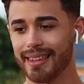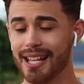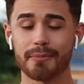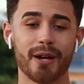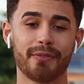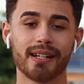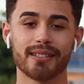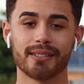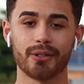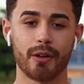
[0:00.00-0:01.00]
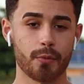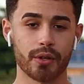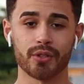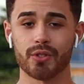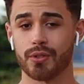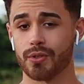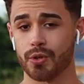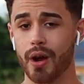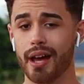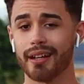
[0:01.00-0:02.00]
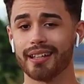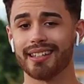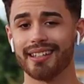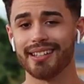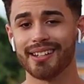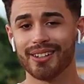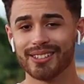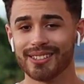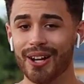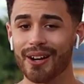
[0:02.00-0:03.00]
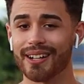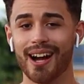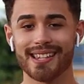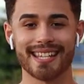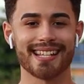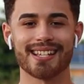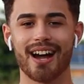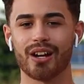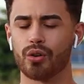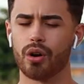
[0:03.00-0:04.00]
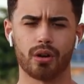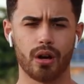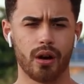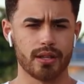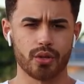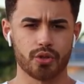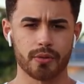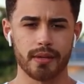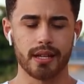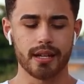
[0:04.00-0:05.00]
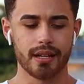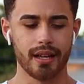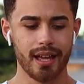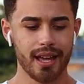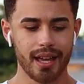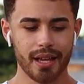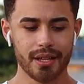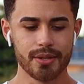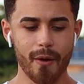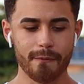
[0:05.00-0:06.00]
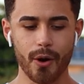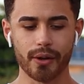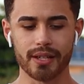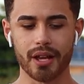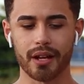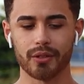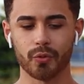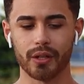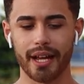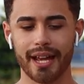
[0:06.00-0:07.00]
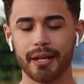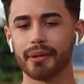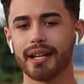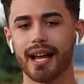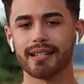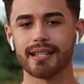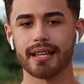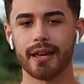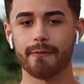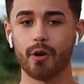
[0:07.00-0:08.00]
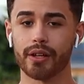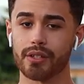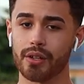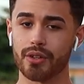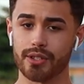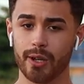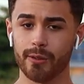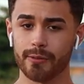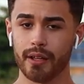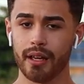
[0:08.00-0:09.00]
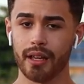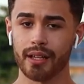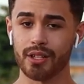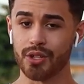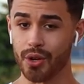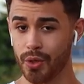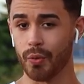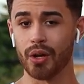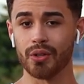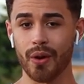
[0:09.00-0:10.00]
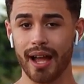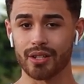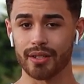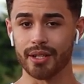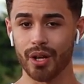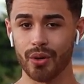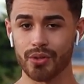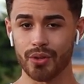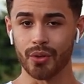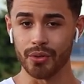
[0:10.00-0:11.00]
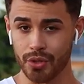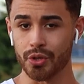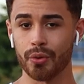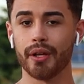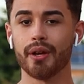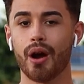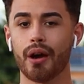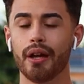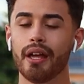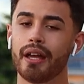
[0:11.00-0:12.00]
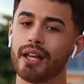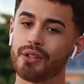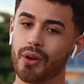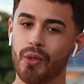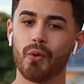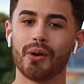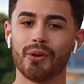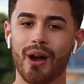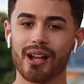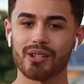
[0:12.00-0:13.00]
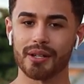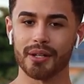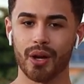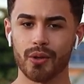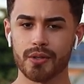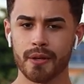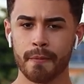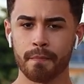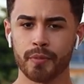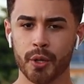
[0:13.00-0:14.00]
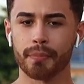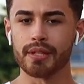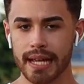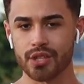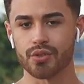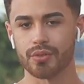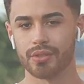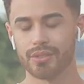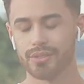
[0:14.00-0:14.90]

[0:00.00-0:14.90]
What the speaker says: that's my advice to everyone who's trying to, like, you know, start on TikTok or on social media. Don't focus on what anybody has to say. Focus on yourself, because you're the one who actually knows who you truly are, and you're the one who actually knows your potential.